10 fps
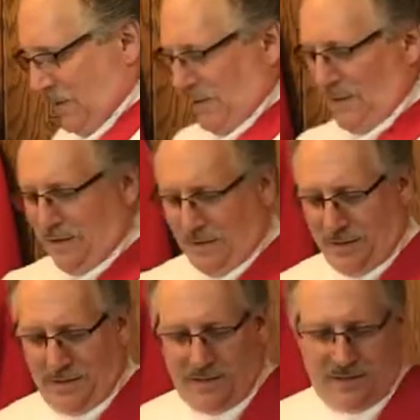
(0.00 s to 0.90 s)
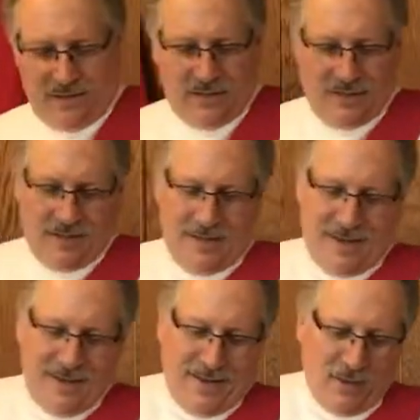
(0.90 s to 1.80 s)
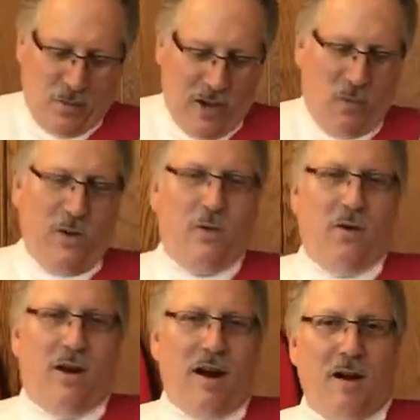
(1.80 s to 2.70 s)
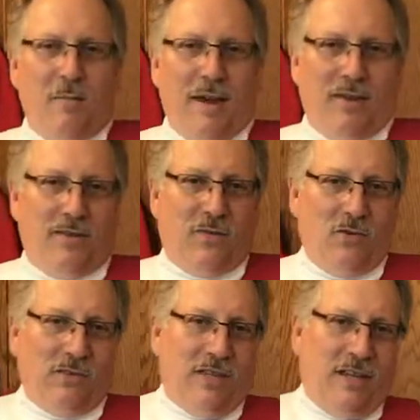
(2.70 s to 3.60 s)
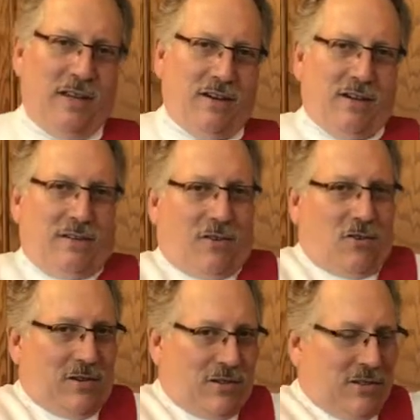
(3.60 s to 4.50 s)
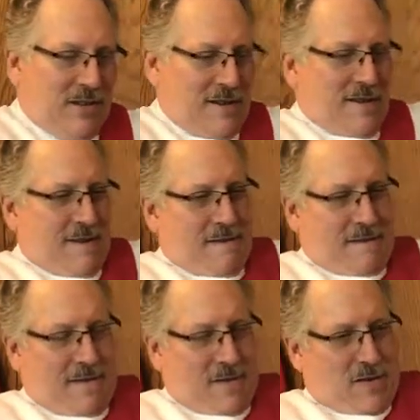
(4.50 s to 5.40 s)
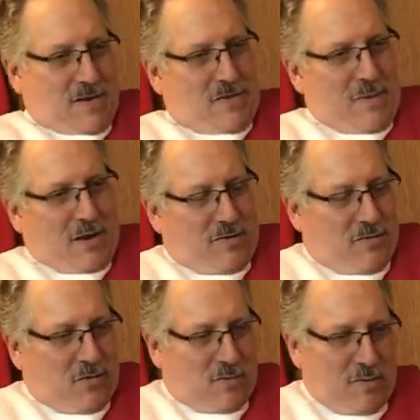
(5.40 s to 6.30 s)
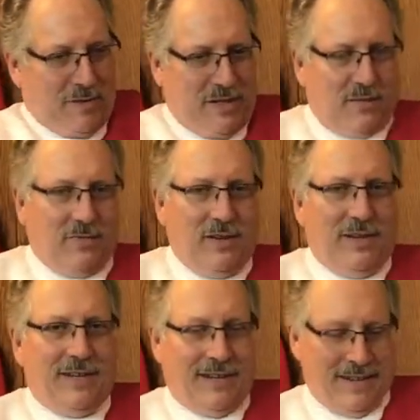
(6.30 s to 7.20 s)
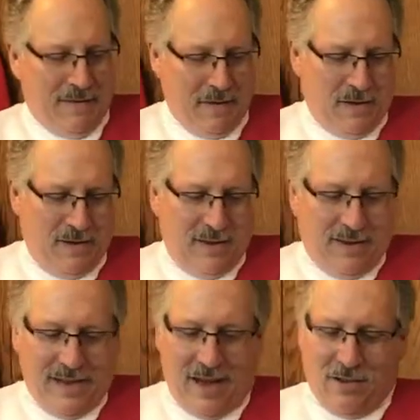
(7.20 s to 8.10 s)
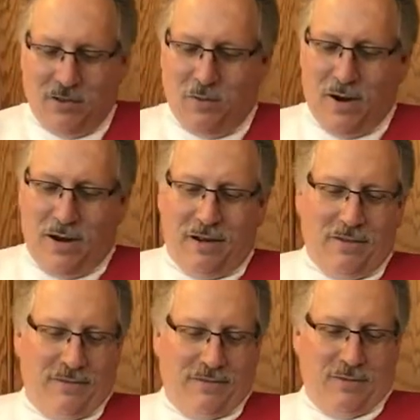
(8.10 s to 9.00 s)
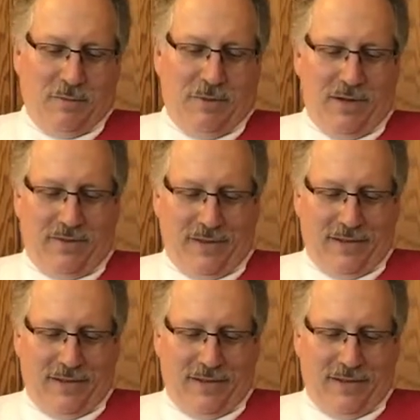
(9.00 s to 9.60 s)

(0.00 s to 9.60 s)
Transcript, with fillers: And this is the way we wear our microphones here. Of course, your microphone will be different how you wear it will be different.